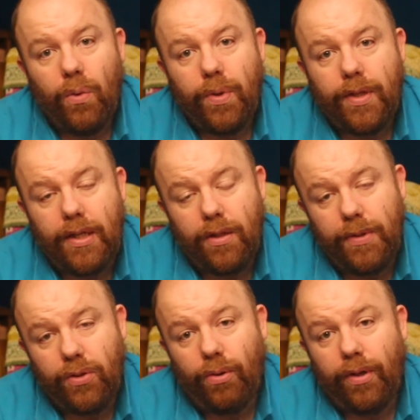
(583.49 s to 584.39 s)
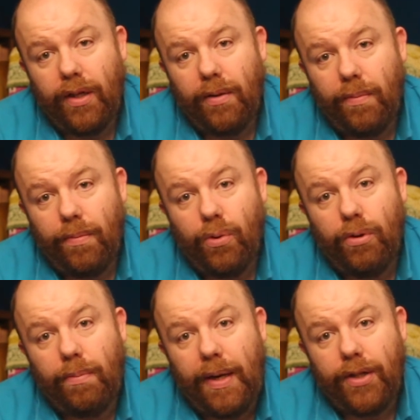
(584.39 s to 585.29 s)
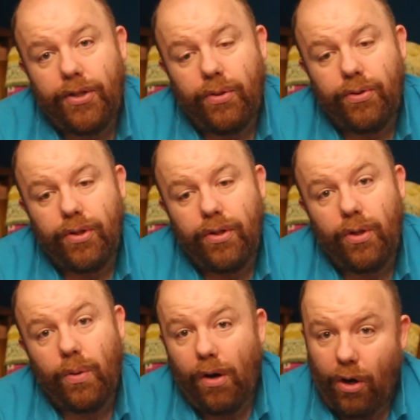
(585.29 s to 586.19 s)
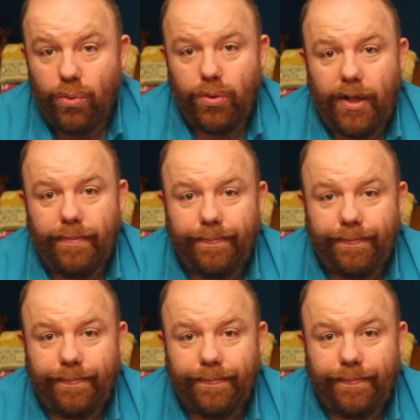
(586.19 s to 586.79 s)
we tend to be talking more about children who are older,